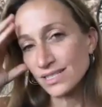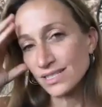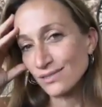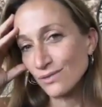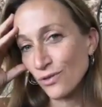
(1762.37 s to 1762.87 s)

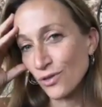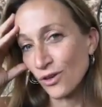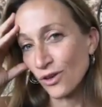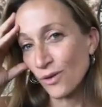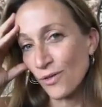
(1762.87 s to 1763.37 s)
for
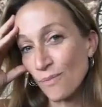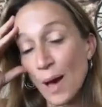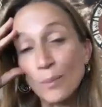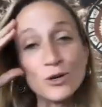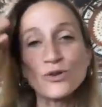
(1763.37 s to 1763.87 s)
the
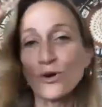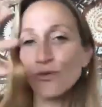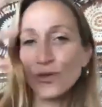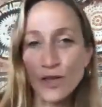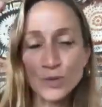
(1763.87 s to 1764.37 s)
Mamos or for
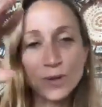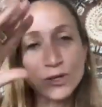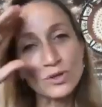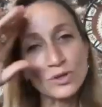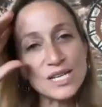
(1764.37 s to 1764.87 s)
the other
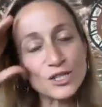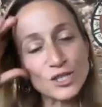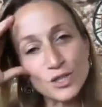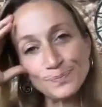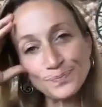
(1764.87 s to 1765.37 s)
spiritual leaders